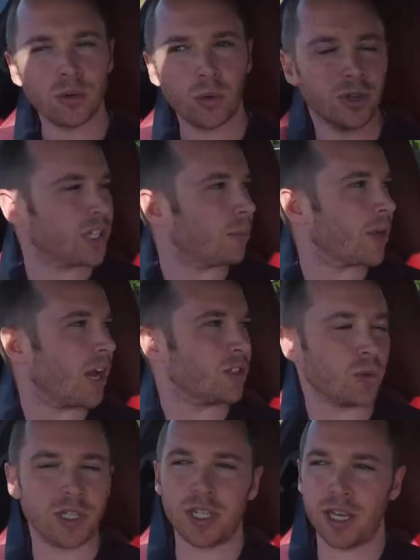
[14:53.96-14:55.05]
Whereas some cars
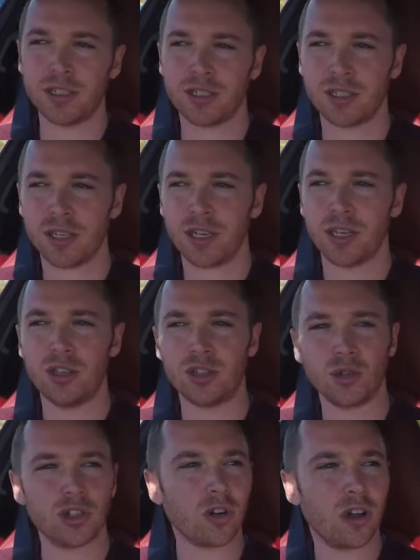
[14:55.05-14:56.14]
we test, you
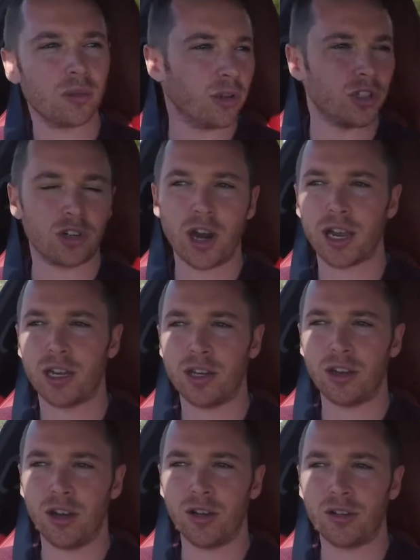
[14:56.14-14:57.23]
sort of drive them on the track and you
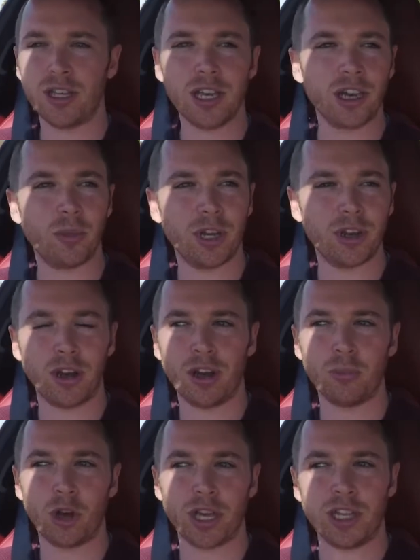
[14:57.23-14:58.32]
go, yeah, I mean, I'm
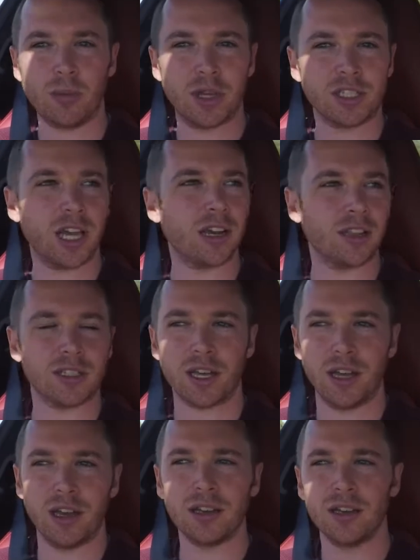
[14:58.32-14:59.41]
not getting the best out of this
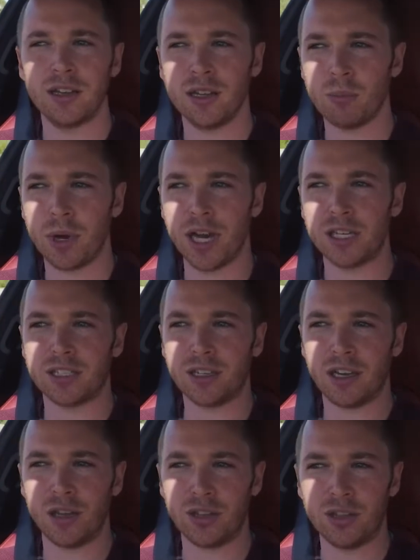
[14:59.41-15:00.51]
car, but
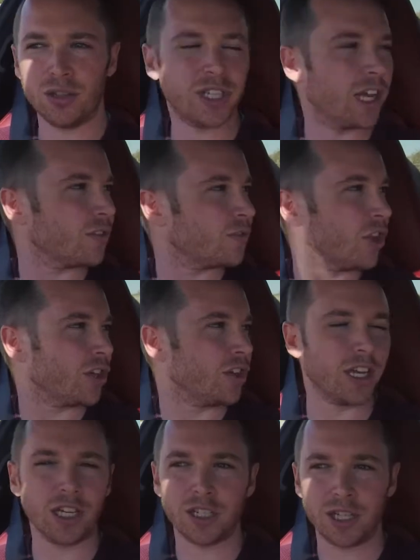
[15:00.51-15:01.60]
you start to feel
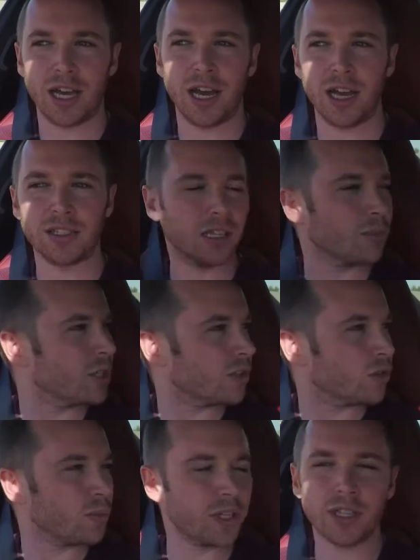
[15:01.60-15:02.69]
getting to the car's limit a
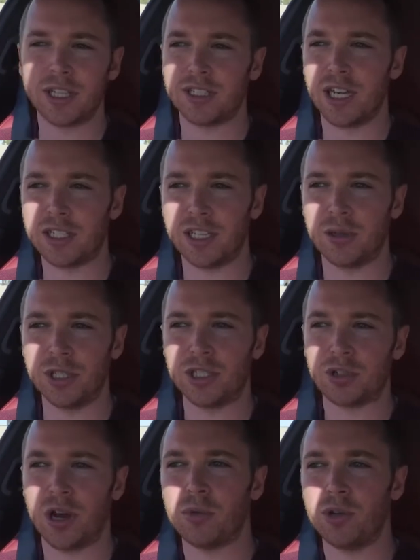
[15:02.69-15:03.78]
little bit. They start to get a bit
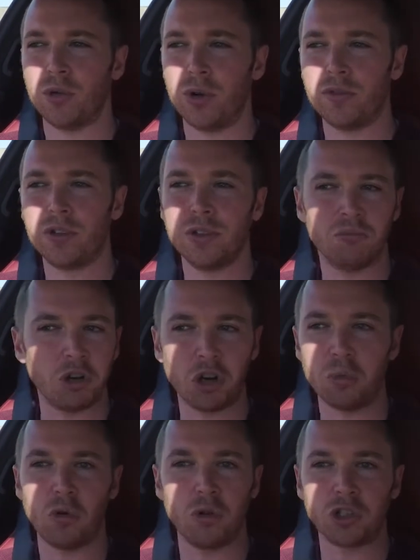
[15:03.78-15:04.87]
scrappy or whatever. Not a
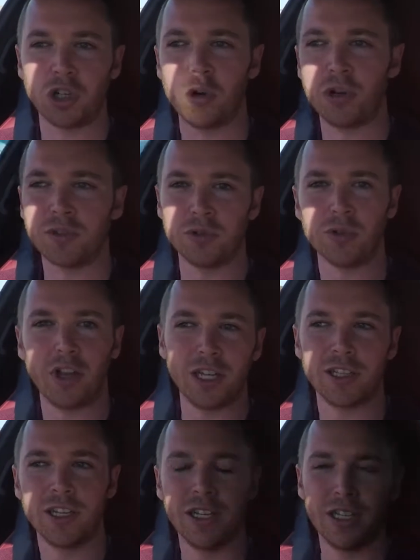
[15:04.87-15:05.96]
Porsche. I always feel like
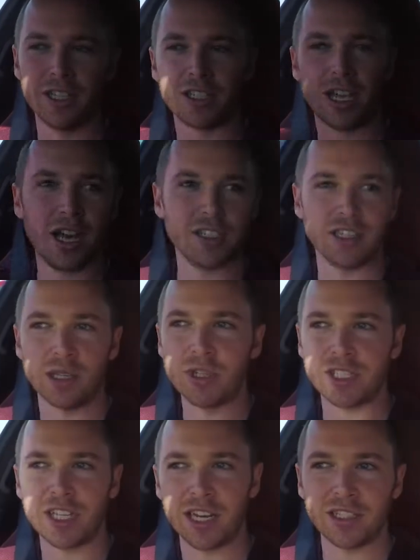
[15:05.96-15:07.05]
this car's
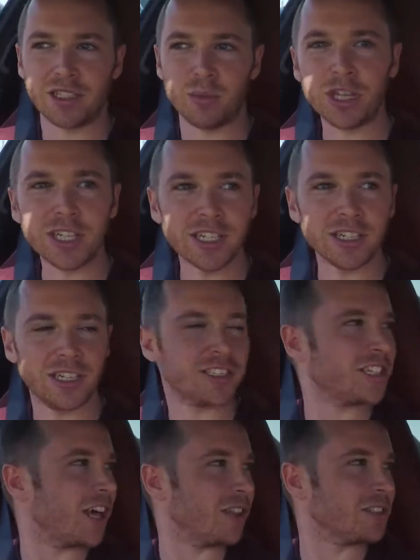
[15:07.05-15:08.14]
limits and its ability and its
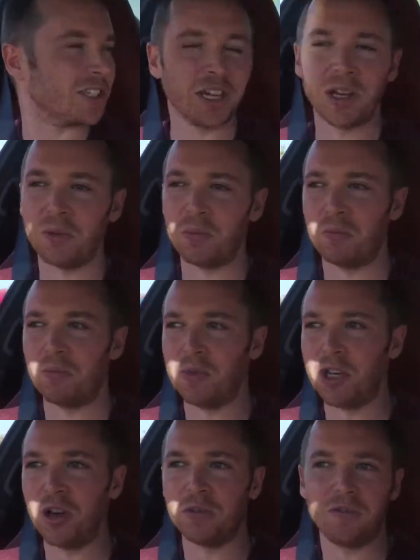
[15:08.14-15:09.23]
talents are, you
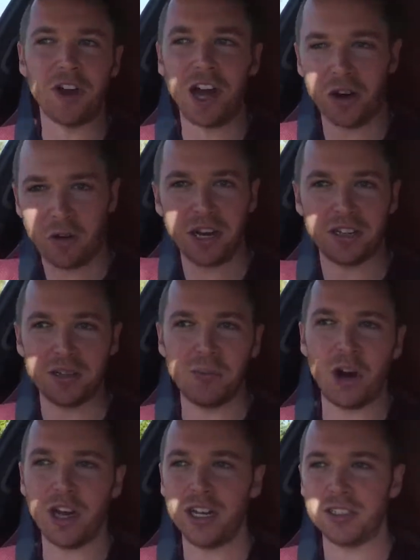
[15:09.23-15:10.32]
know, far greater than
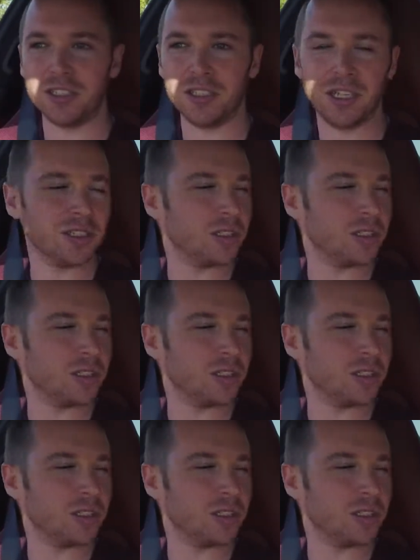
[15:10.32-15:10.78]
mine as a